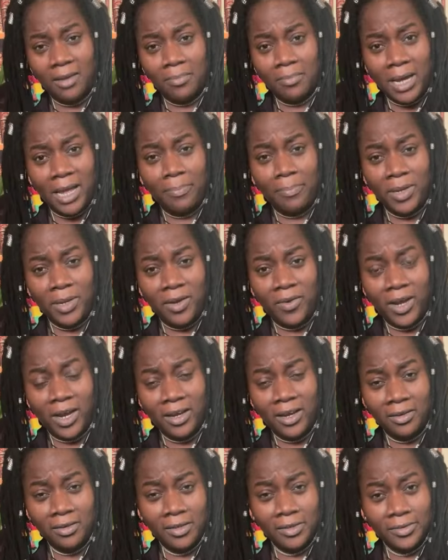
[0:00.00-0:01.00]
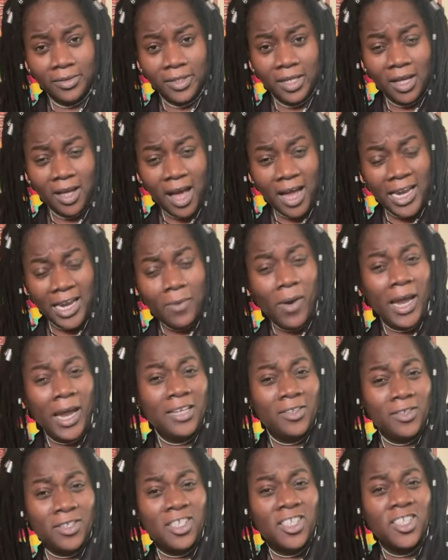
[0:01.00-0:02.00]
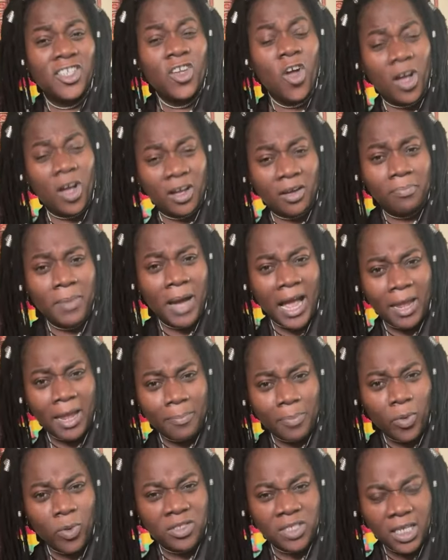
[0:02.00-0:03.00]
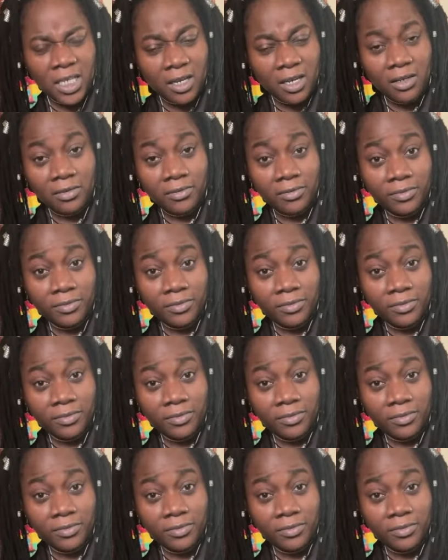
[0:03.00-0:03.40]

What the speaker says: my period. And he wanted to suck my pussy.